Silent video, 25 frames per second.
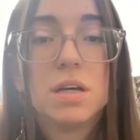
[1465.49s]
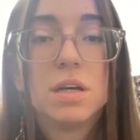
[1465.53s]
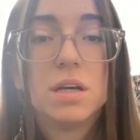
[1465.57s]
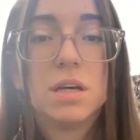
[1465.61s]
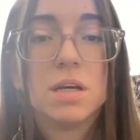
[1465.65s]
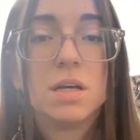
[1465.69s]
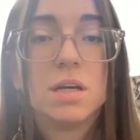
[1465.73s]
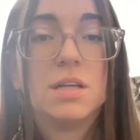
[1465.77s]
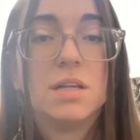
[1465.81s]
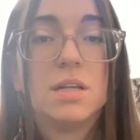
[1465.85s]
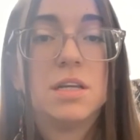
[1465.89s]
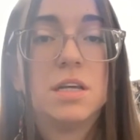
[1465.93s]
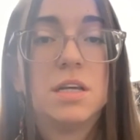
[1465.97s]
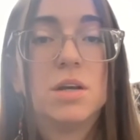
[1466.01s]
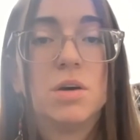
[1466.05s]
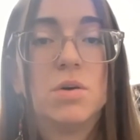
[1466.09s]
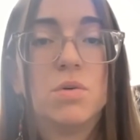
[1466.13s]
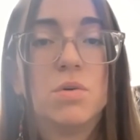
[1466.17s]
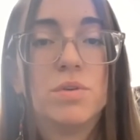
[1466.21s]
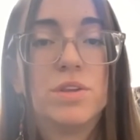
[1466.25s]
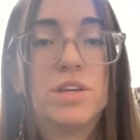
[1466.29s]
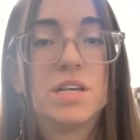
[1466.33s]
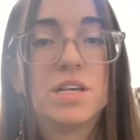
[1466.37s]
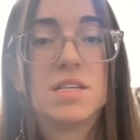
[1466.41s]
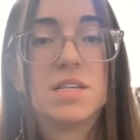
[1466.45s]
And, you
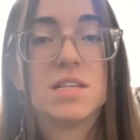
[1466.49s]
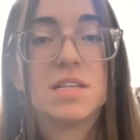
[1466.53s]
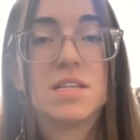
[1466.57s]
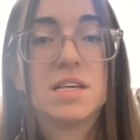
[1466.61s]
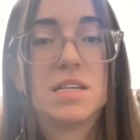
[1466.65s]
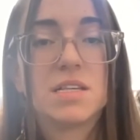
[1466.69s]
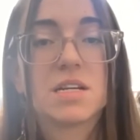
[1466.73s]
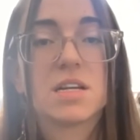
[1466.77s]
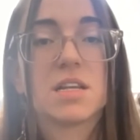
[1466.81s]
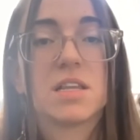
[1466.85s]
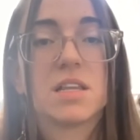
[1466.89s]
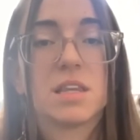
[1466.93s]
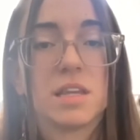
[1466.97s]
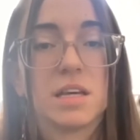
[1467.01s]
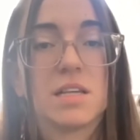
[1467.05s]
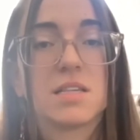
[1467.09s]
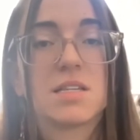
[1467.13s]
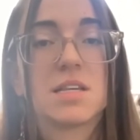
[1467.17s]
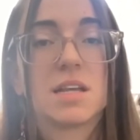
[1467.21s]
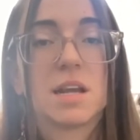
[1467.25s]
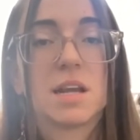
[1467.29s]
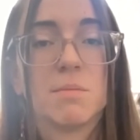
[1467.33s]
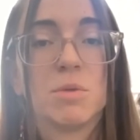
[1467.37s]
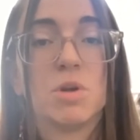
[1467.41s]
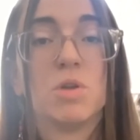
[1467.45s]
know, these are the things
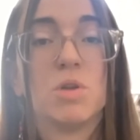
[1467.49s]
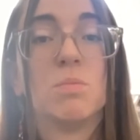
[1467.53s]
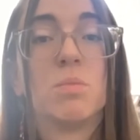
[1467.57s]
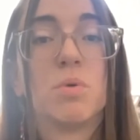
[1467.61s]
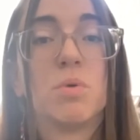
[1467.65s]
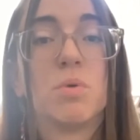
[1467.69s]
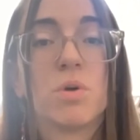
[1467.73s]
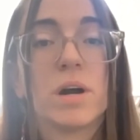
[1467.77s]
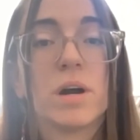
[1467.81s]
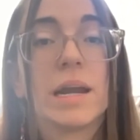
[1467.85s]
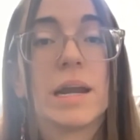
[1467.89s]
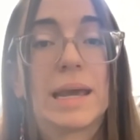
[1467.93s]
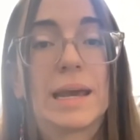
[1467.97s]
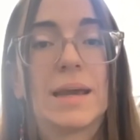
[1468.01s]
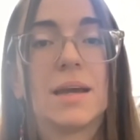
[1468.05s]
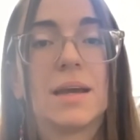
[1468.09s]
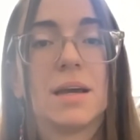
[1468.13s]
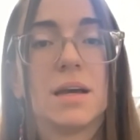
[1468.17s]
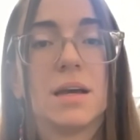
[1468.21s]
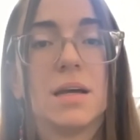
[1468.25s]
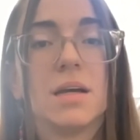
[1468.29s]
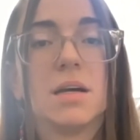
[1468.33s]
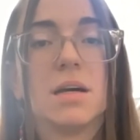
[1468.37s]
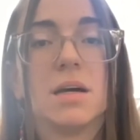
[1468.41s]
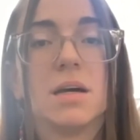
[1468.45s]
that I'm
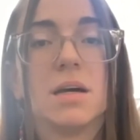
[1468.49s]
onboarding